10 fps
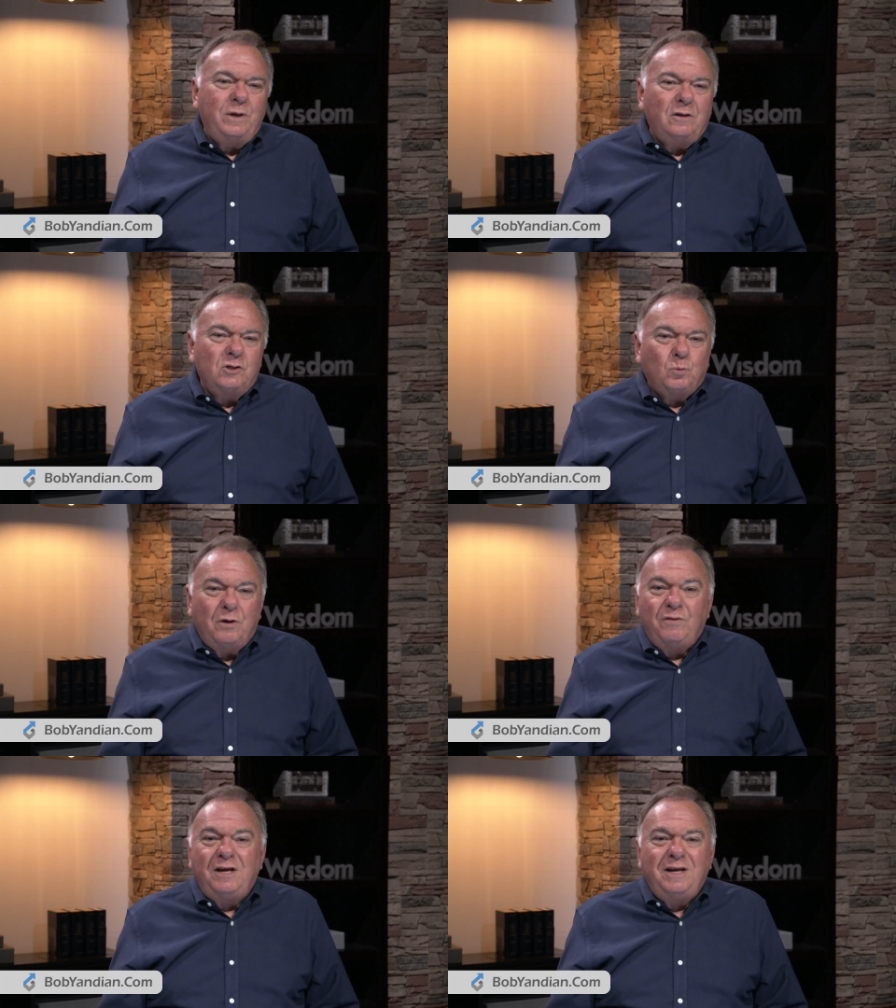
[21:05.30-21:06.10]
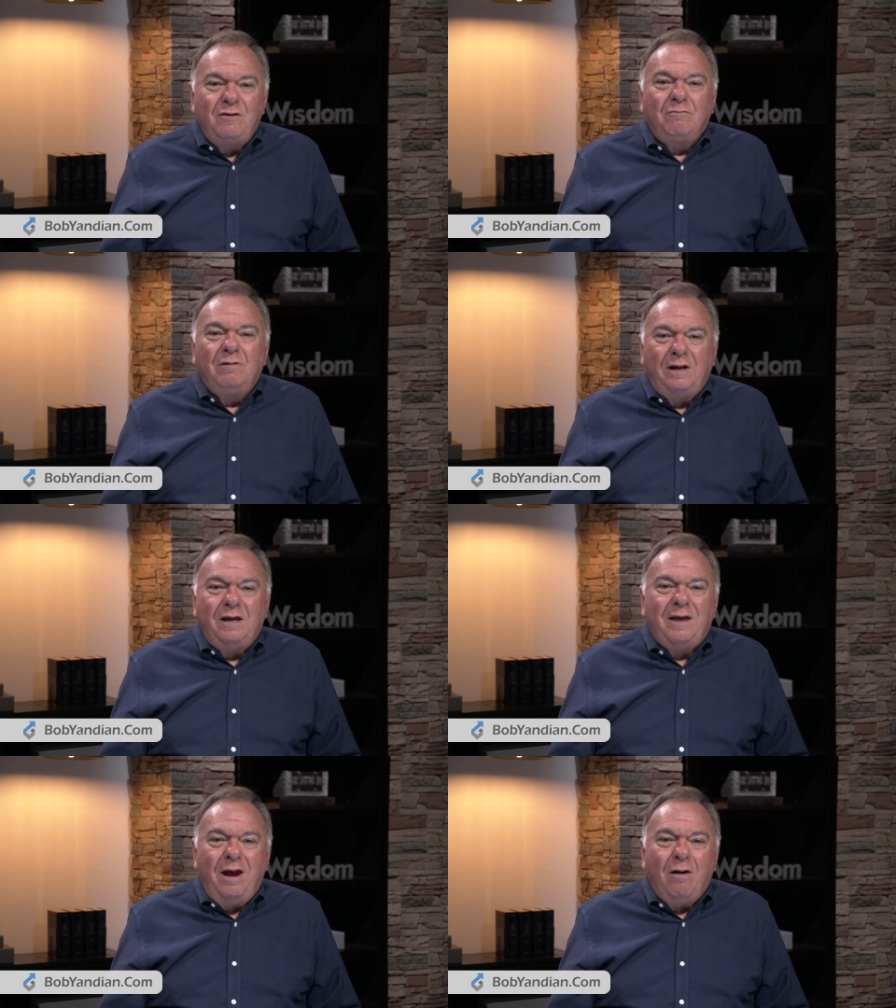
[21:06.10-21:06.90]
Wigglesworth. They didn't
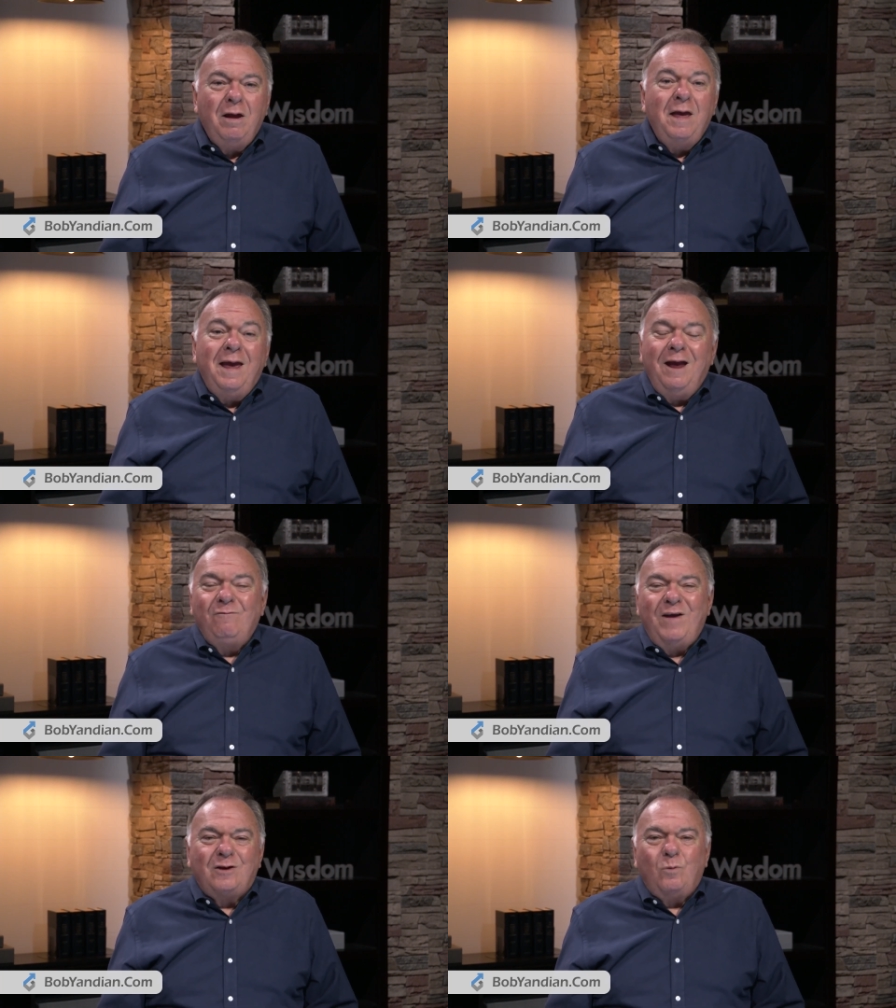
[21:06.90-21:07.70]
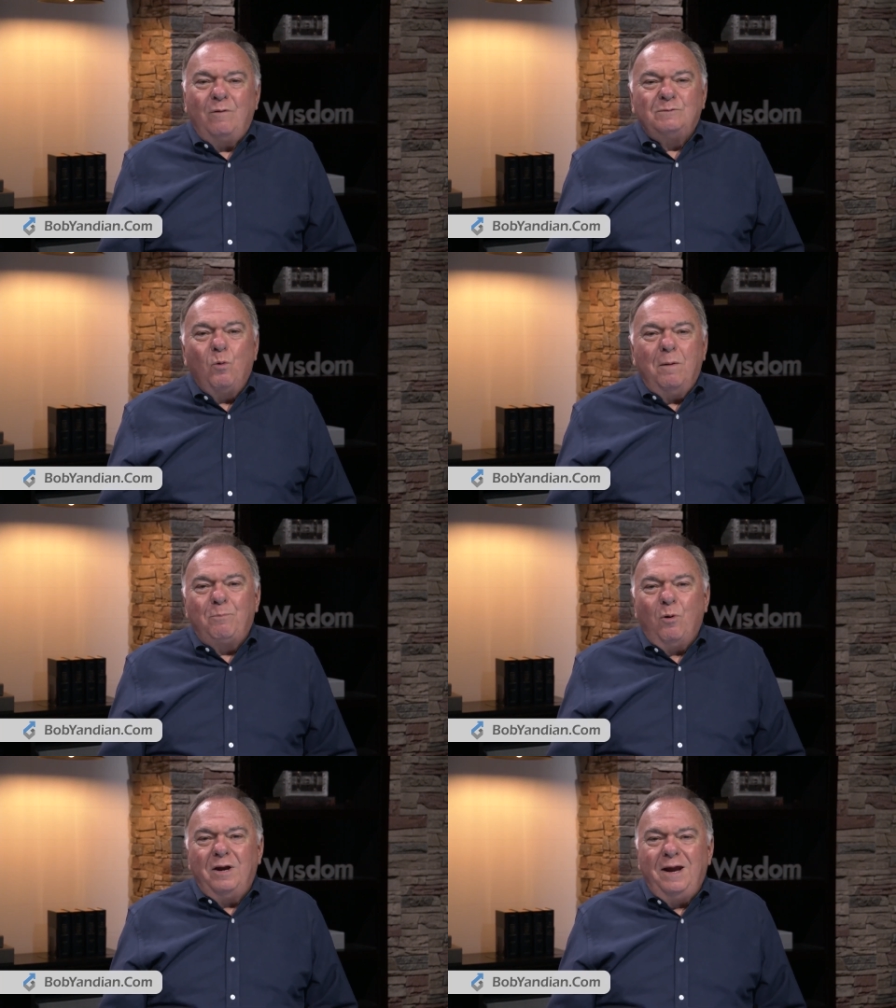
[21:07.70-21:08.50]
really care. In fact, what was more
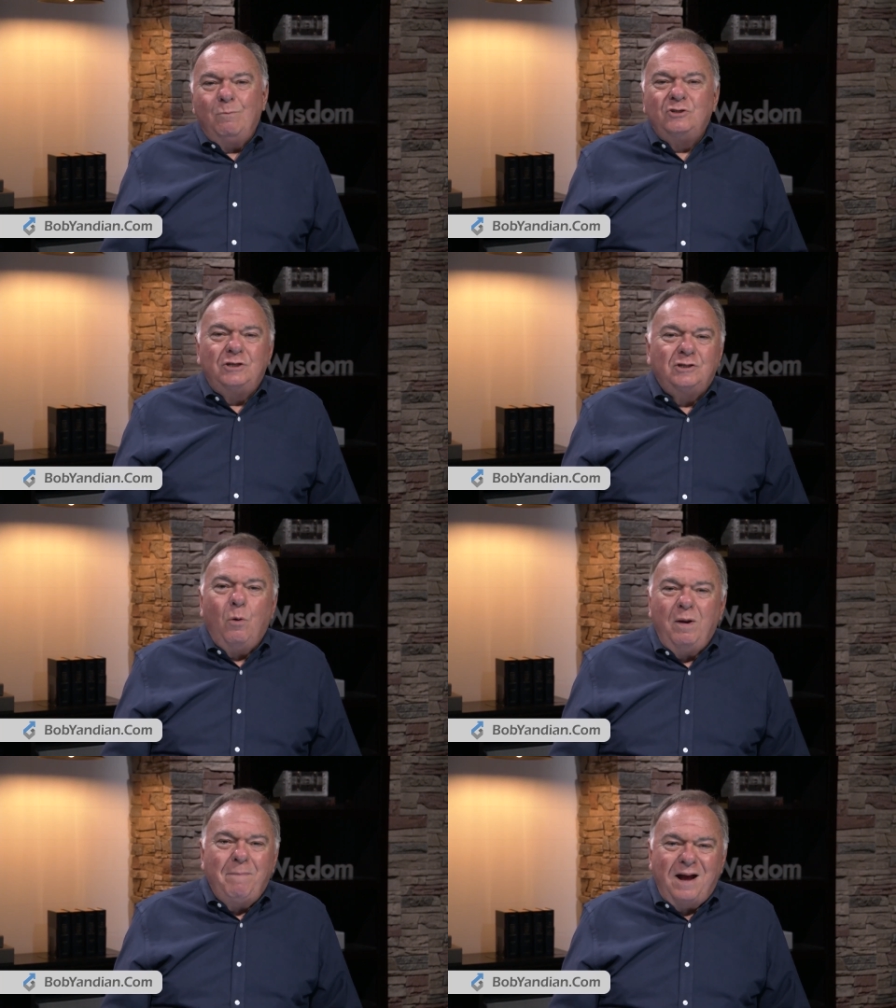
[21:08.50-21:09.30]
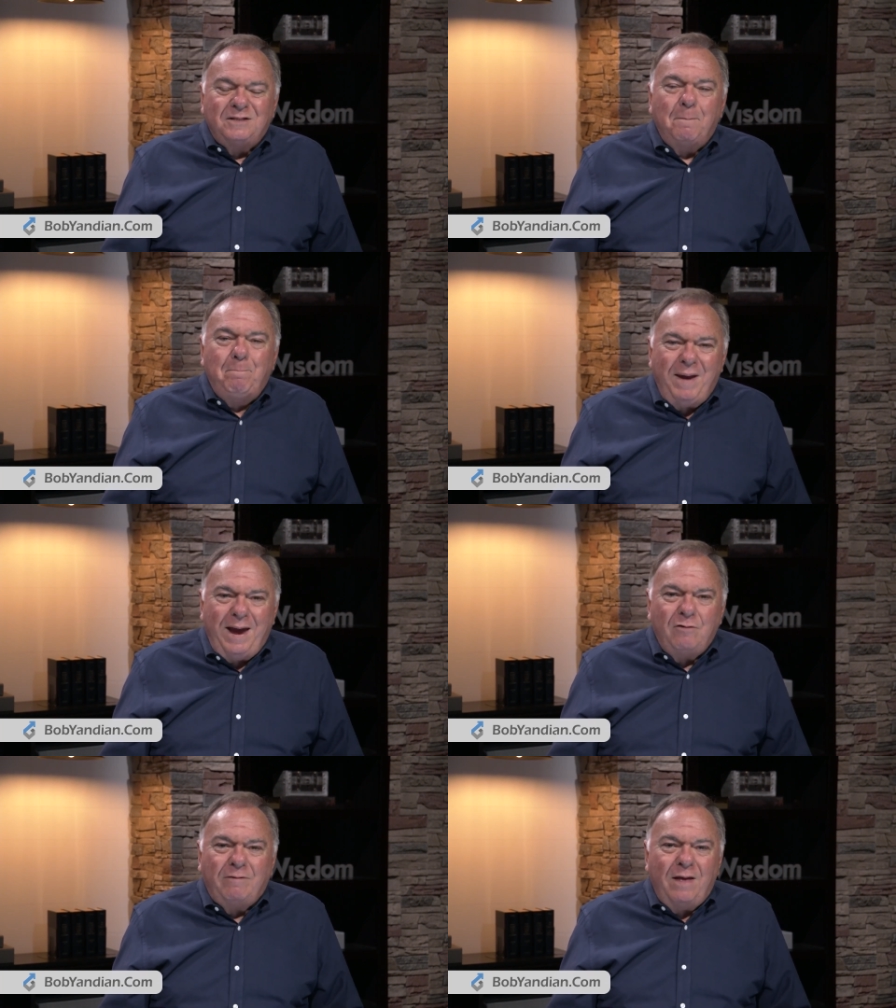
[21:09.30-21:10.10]
important to him was just going back to
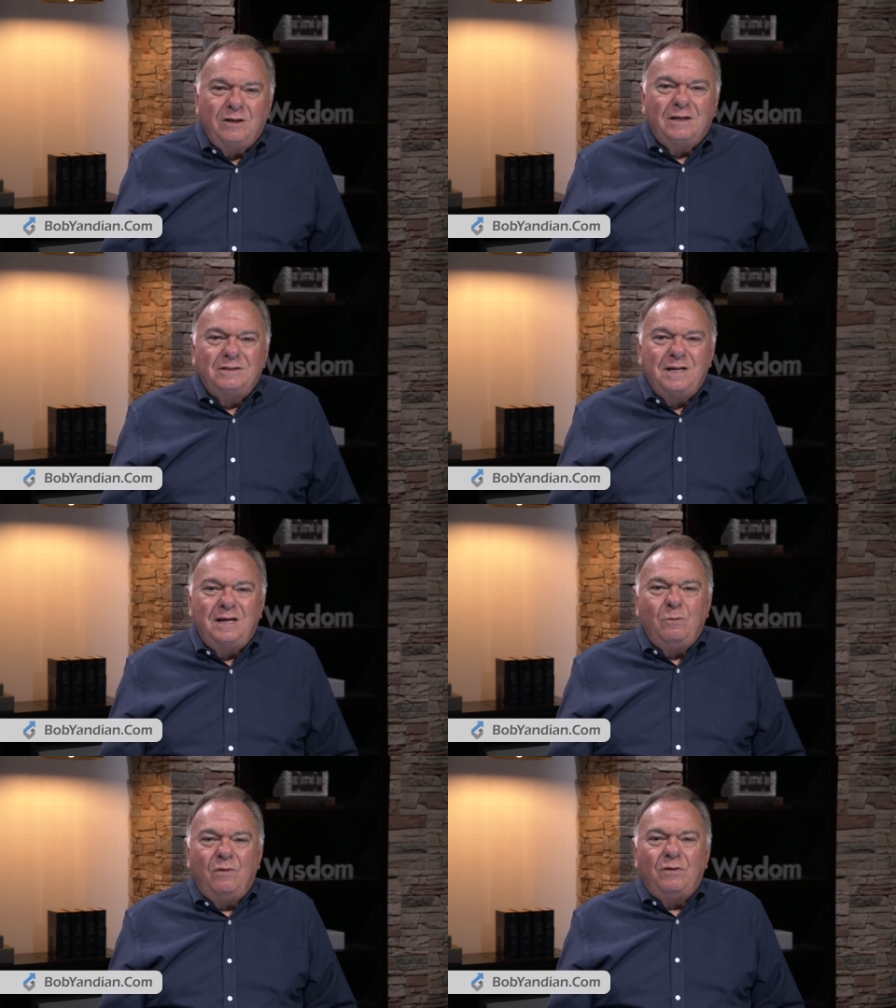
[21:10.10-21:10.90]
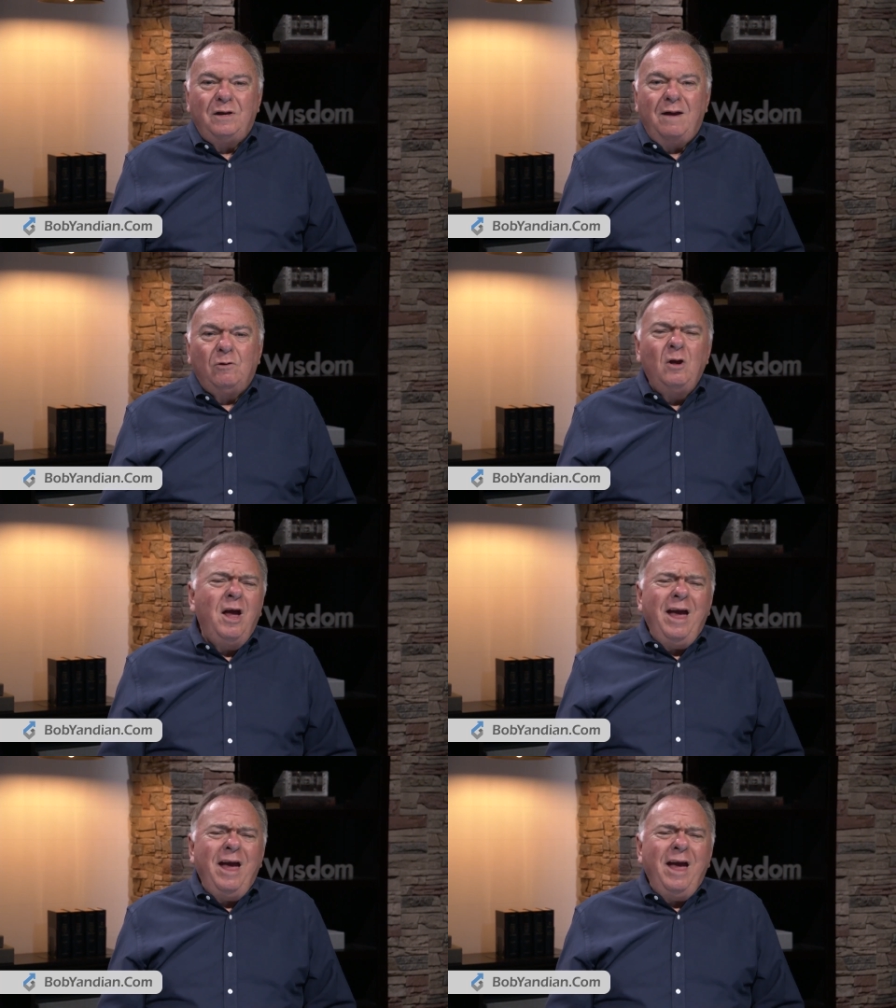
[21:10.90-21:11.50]
bed rather than contending with the devil.